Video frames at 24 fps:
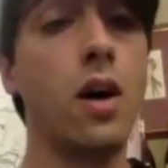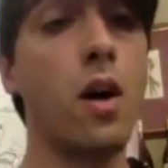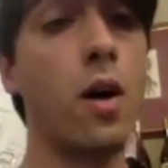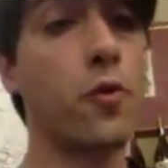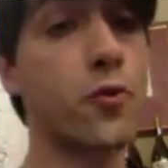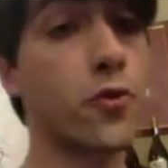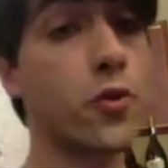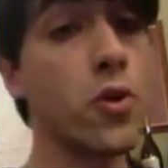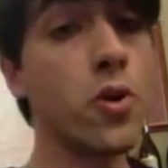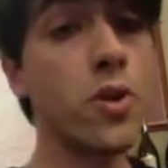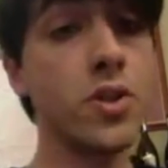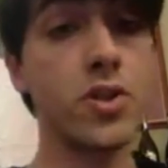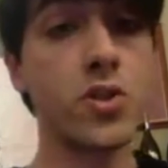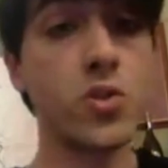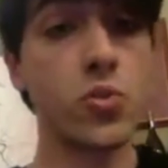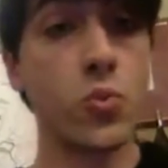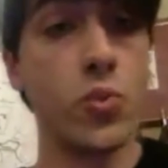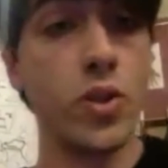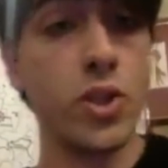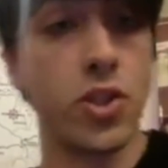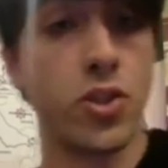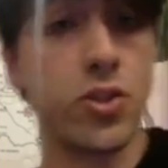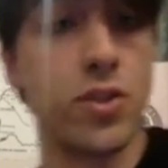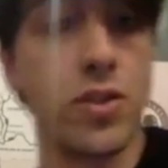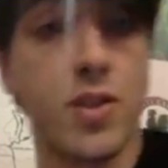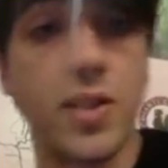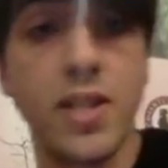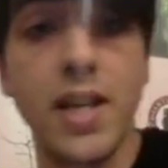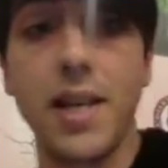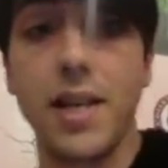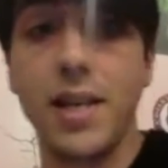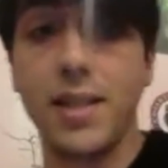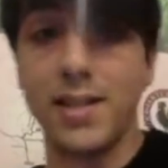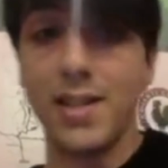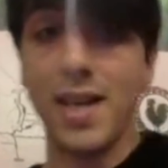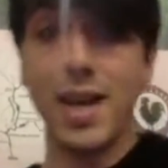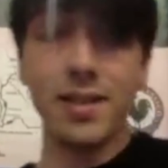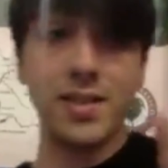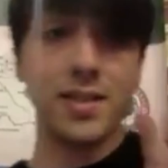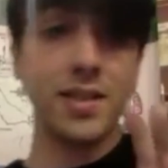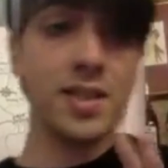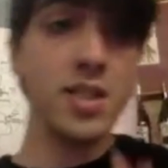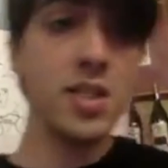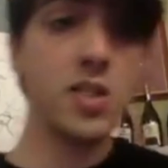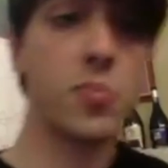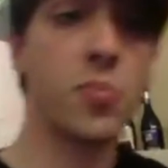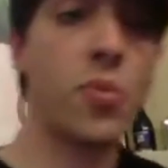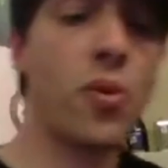Of course, we should say that at
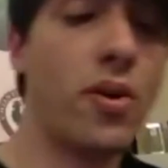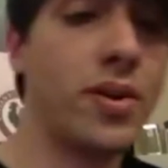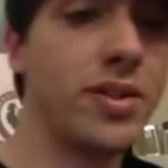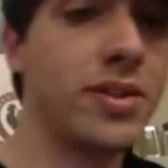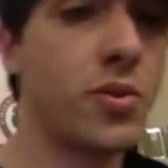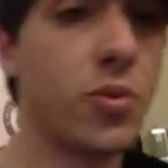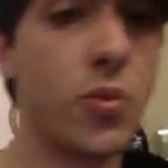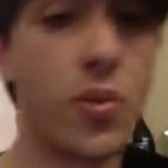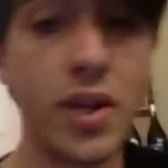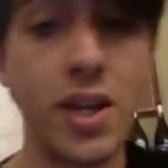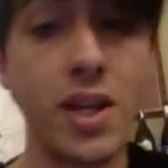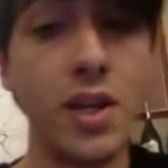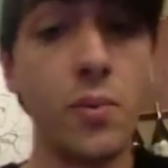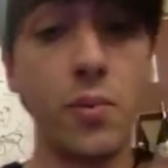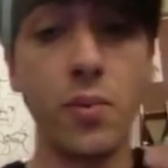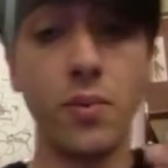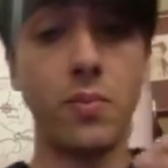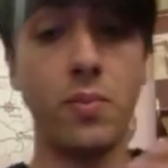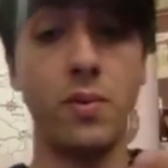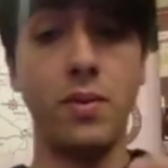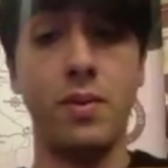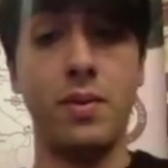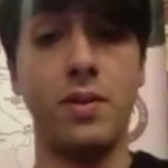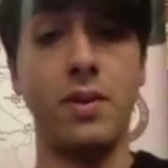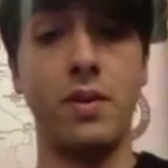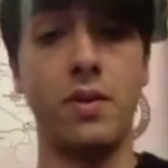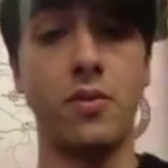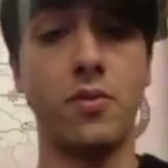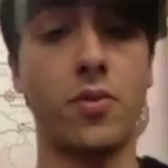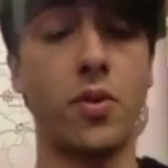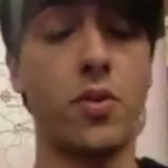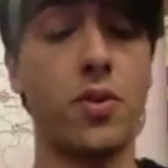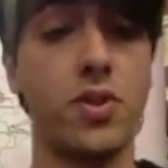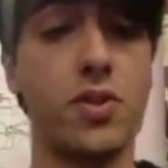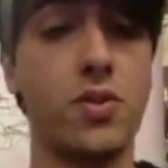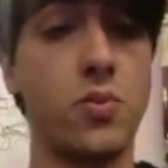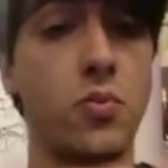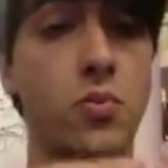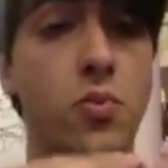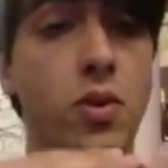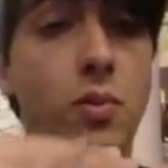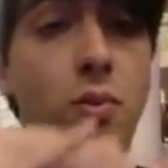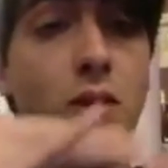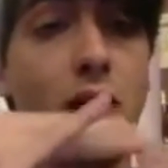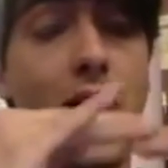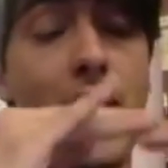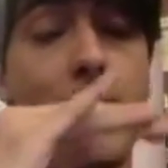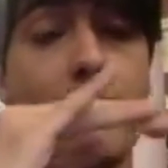this point, of course, we
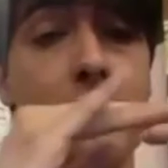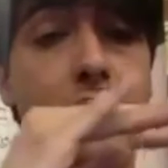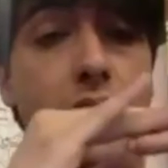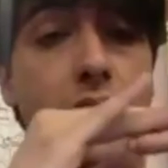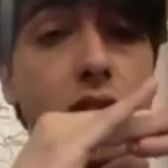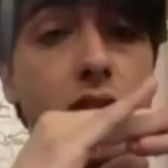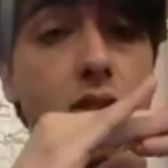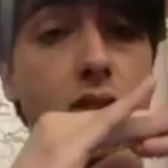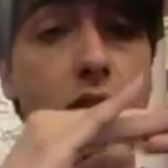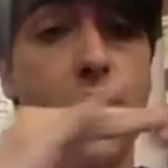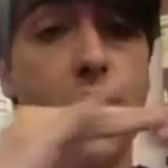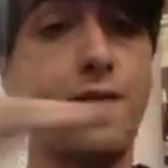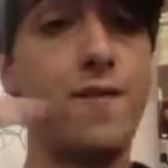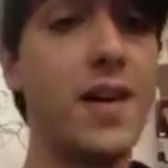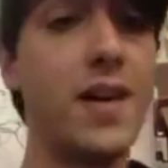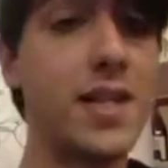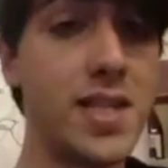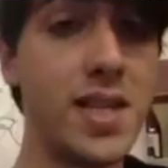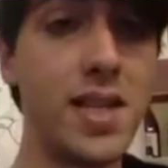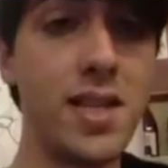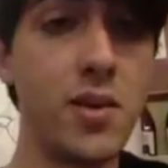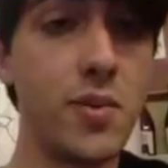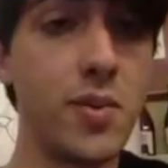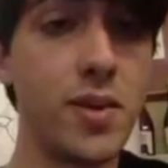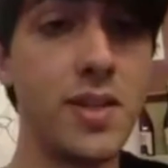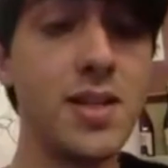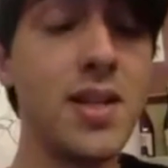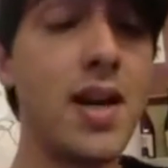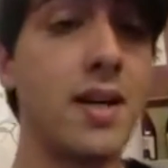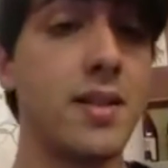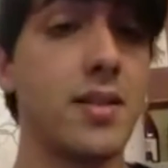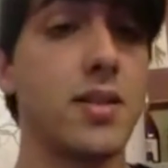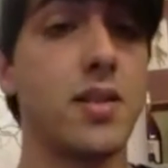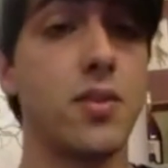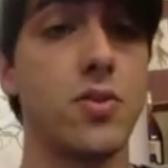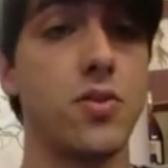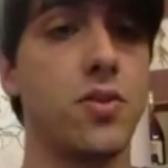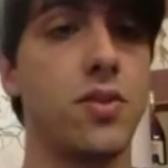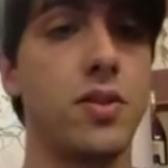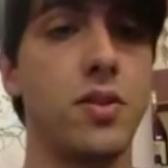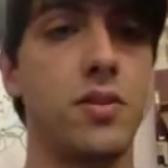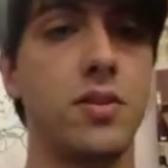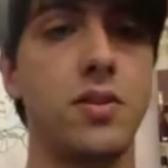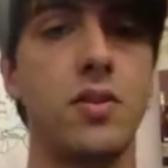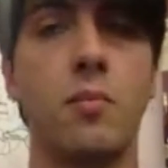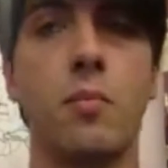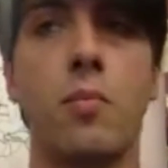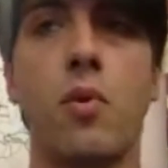will have this phase di quietanza, so
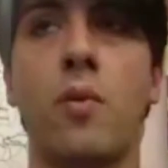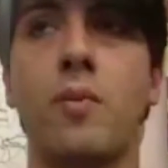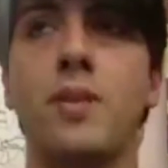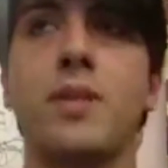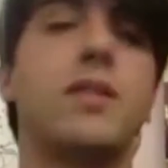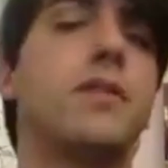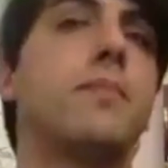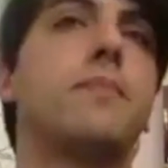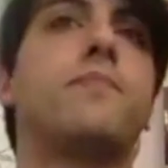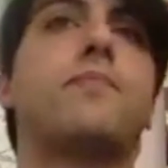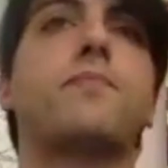the moment